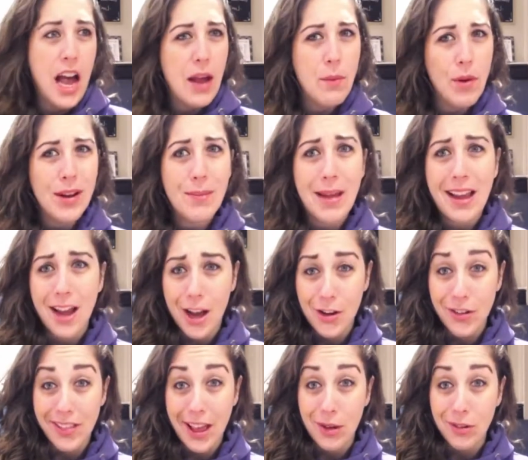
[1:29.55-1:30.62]
I want to make
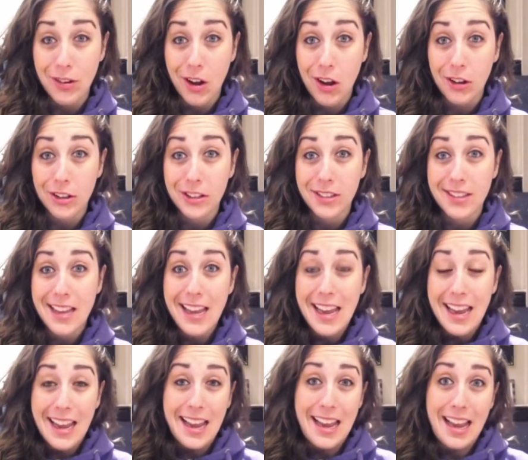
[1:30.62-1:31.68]
$100,000
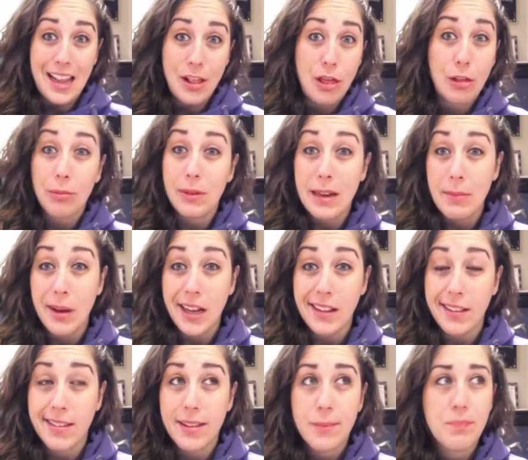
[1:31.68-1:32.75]
in 3
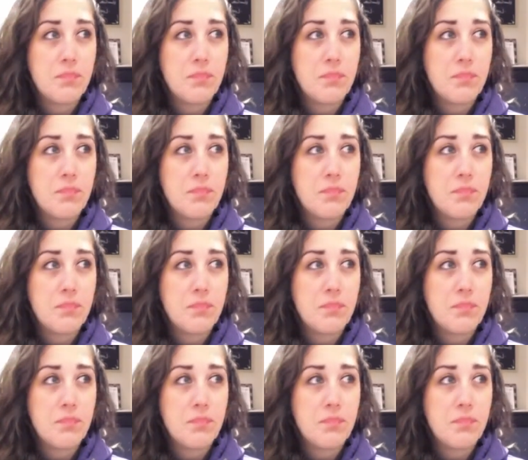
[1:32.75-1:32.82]
months.